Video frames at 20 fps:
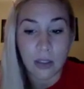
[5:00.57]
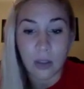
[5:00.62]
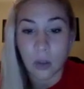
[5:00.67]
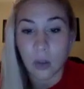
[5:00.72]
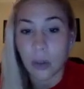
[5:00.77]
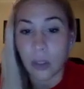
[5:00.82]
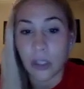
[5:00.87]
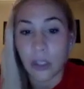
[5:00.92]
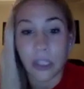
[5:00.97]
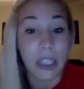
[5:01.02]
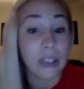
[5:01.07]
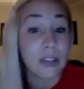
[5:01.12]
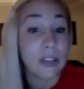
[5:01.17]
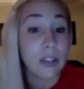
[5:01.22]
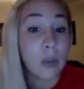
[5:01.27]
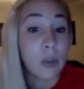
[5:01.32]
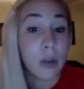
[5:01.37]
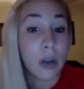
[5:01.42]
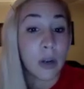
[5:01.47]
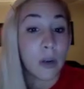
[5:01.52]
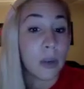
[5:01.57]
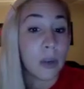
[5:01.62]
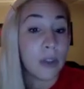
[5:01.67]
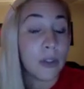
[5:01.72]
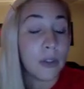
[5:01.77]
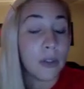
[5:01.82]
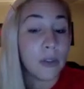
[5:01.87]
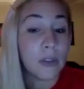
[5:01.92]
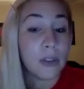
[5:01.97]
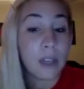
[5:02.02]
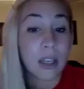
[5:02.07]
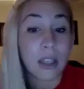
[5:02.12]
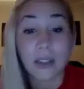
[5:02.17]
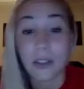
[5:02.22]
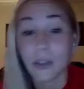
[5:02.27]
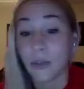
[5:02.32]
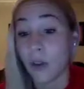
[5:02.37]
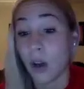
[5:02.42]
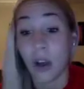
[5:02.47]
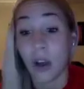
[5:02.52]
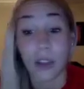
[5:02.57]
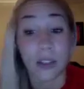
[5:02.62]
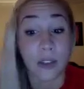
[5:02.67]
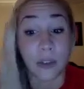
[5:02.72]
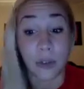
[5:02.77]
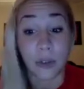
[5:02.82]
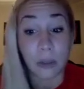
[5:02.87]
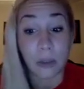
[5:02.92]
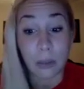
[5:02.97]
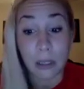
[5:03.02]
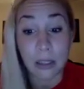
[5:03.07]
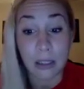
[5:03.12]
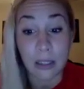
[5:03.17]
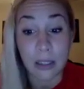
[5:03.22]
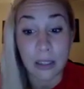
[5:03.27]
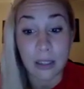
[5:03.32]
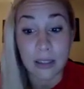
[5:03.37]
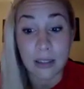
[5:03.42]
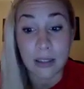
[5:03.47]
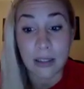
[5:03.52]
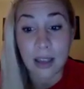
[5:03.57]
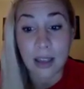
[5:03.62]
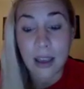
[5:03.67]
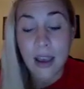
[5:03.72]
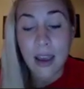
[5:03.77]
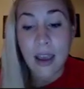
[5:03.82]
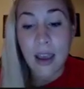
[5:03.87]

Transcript: So learning to work with kids of all different abilities.